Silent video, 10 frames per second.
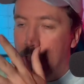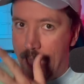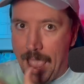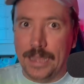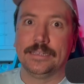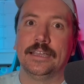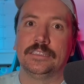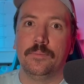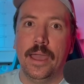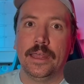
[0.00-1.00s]

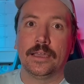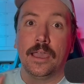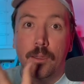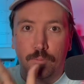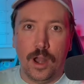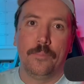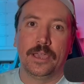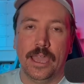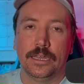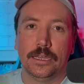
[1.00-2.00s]
anti-Semitic
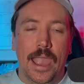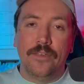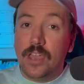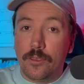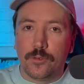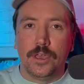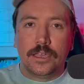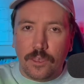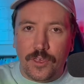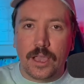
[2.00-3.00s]
propaganda. And the other
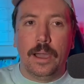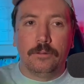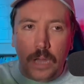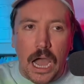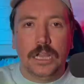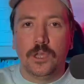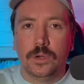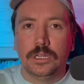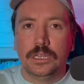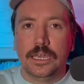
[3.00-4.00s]
thing, the thing about
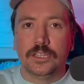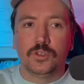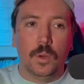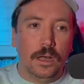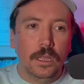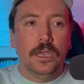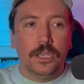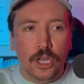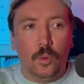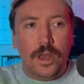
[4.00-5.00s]
Hollywood elites, well,
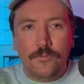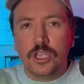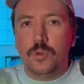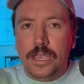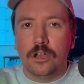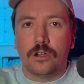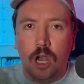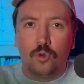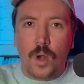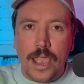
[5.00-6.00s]
you know, whenever you hear
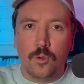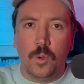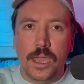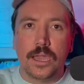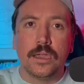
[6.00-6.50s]
a right-wing